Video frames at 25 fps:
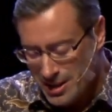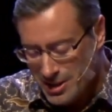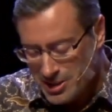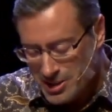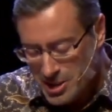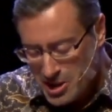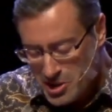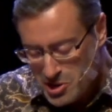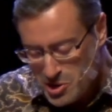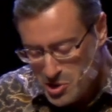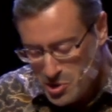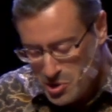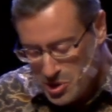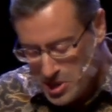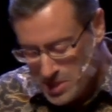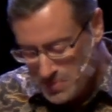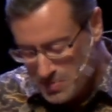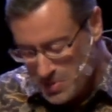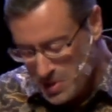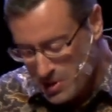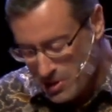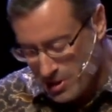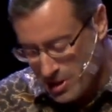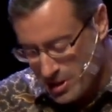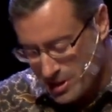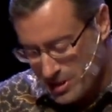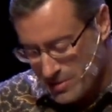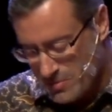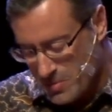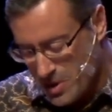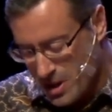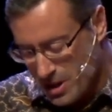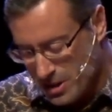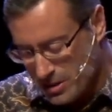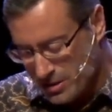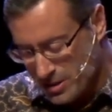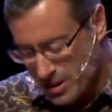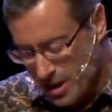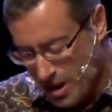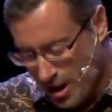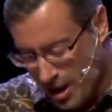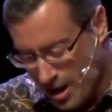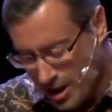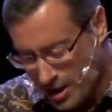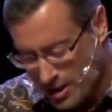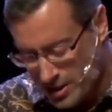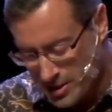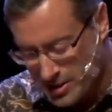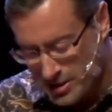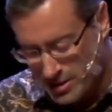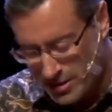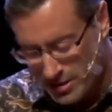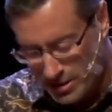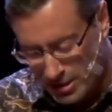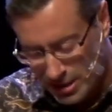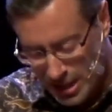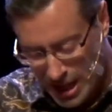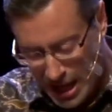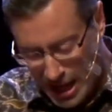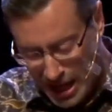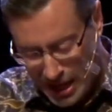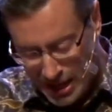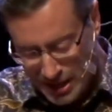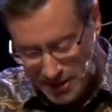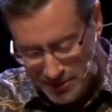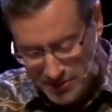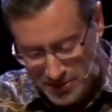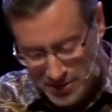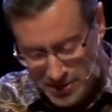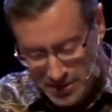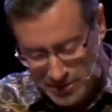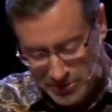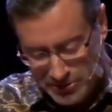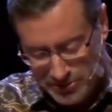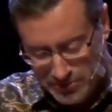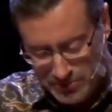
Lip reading: send your spirit among the hearts and the lives,